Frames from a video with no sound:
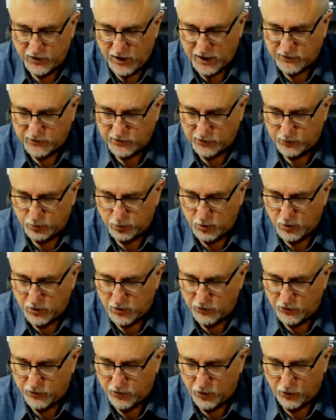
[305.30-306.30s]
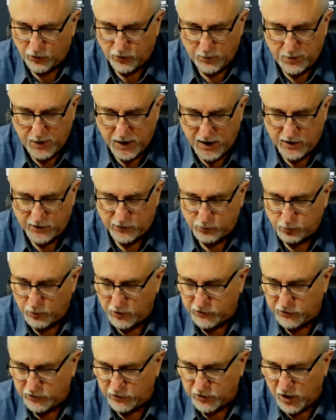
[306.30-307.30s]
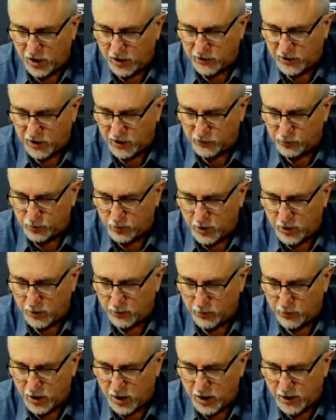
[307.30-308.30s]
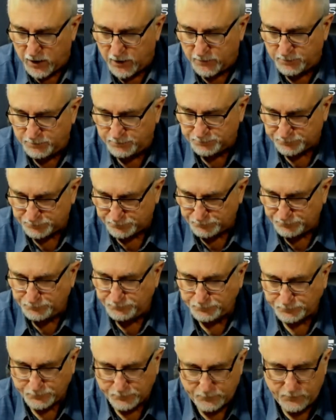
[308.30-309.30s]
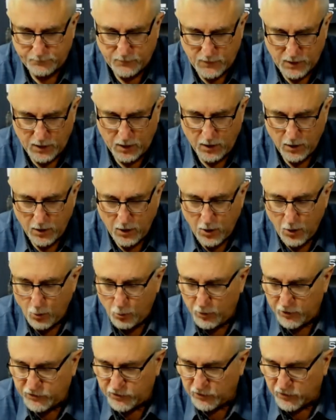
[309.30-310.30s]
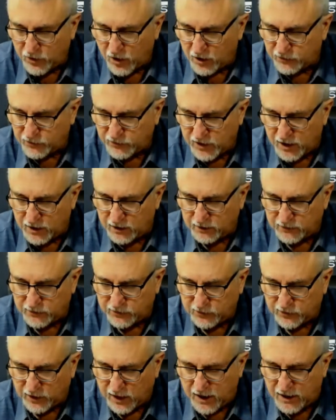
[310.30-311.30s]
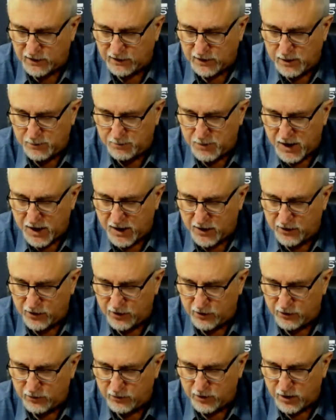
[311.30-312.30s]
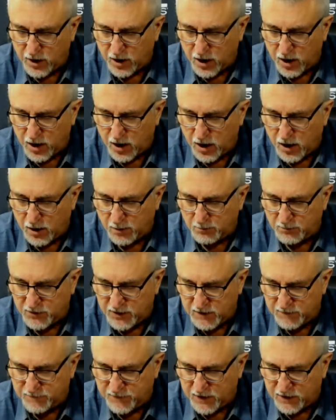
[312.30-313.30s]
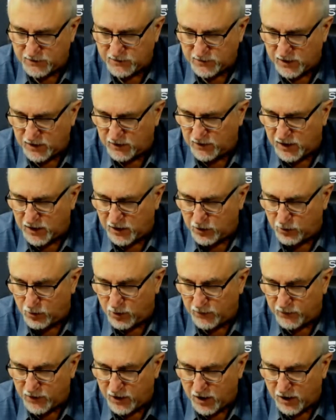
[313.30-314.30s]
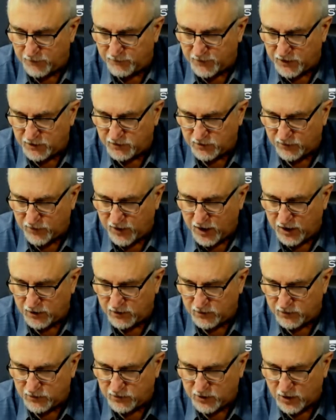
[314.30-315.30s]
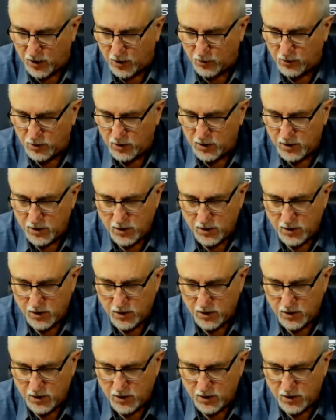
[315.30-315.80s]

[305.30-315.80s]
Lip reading: Texas will control the pace. Wichita does want to run. Wichita State slightly better defense than they do on the offensive end. So